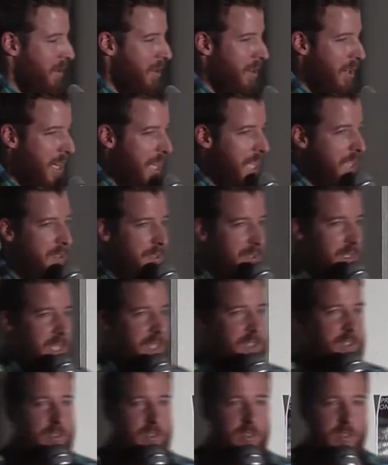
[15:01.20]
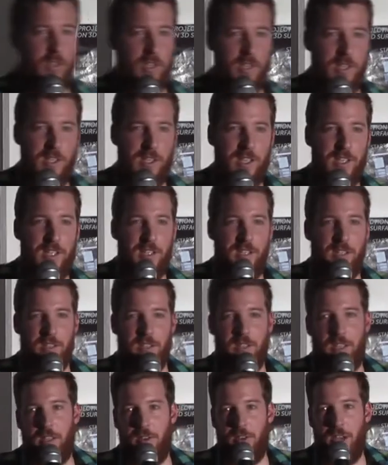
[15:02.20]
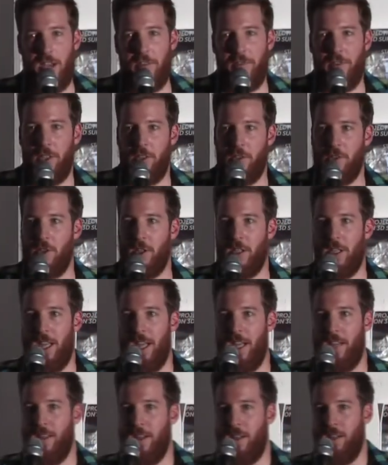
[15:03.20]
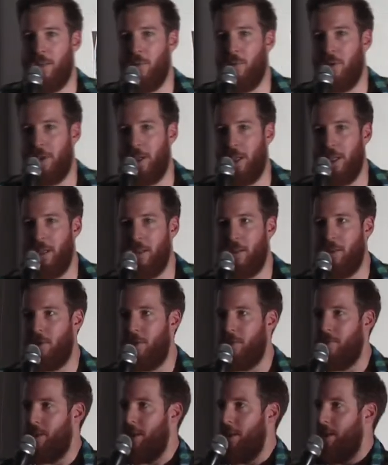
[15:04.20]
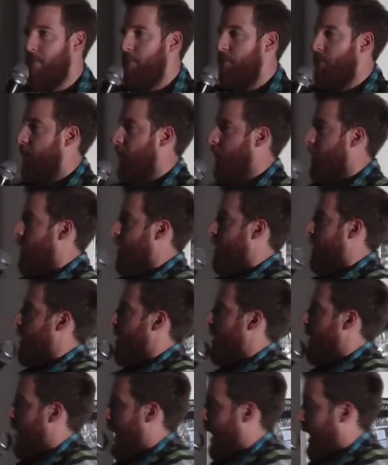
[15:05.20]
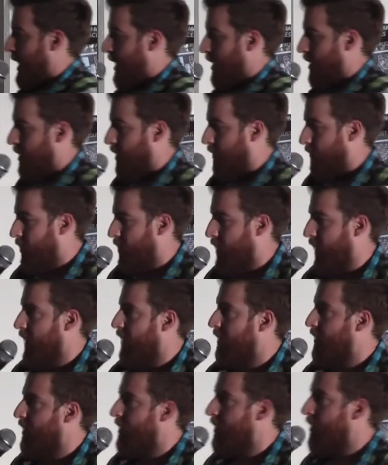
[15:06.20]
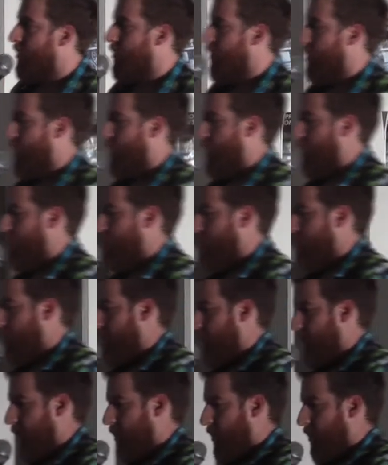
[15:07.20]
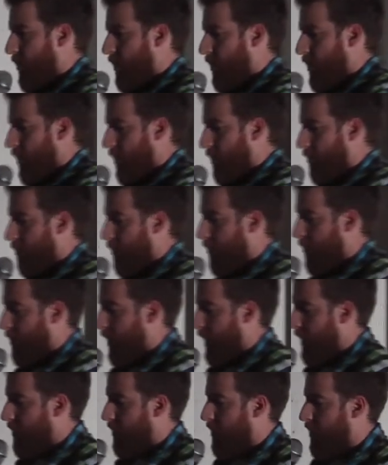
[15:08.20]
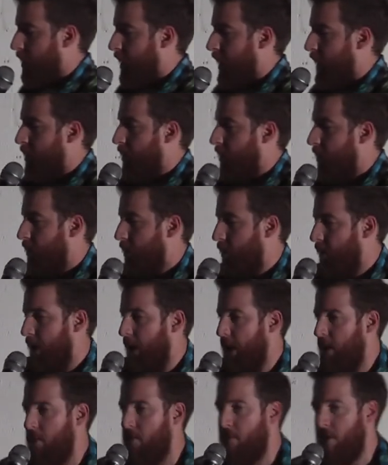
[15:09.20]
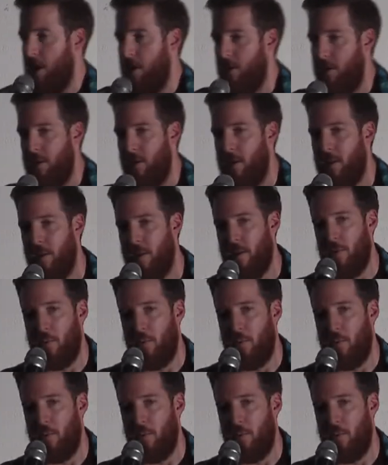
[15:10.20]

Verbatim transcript: not less than you, than you have in a usual day that you're working here in Germany. And if you take this into account and if you try to schedule your day around